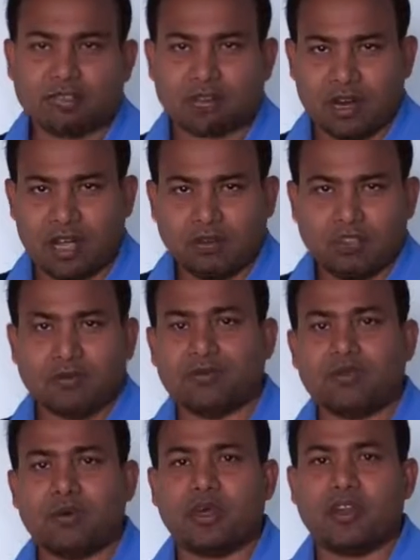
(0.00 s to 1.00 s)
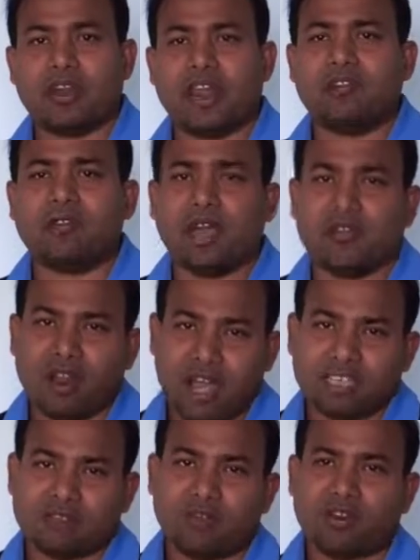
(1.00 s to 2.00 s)
cloud service provider and I will
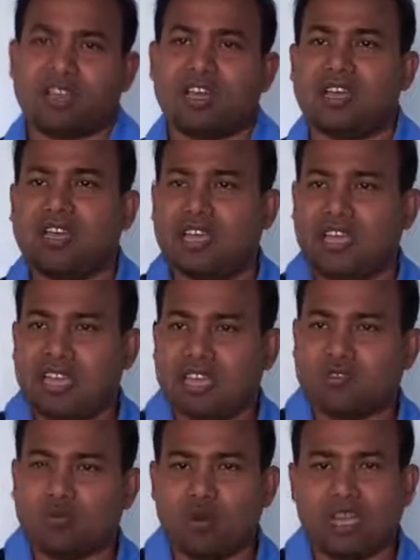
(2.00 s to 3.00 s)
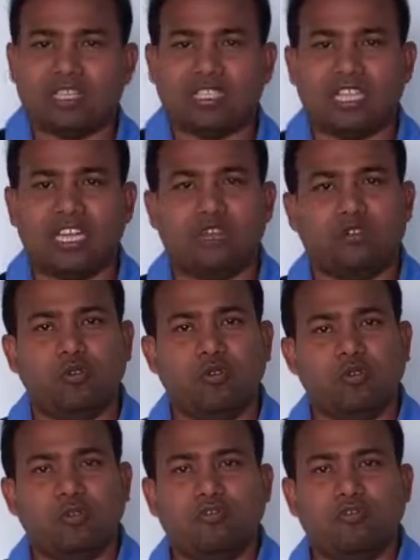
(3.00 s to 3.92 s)
ask for the XYZ tool.